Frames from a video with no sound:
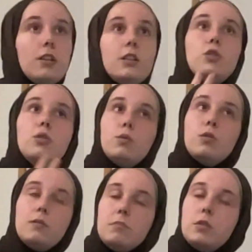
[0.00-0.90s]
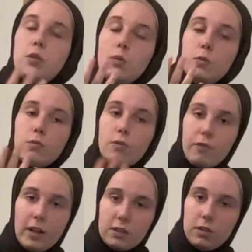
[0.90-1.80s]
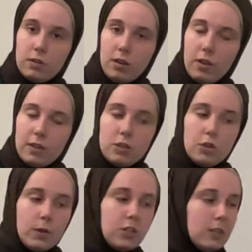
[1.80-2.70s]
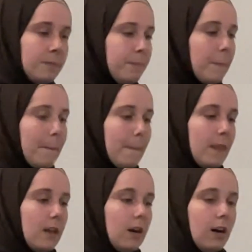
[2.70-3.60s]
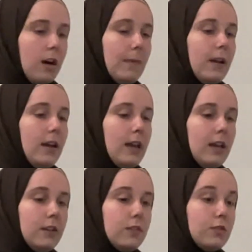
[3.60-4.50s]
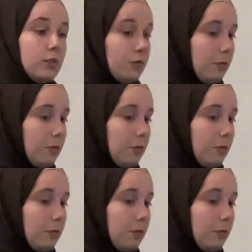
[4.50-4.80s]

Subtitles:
choose to reflect on the situation and search for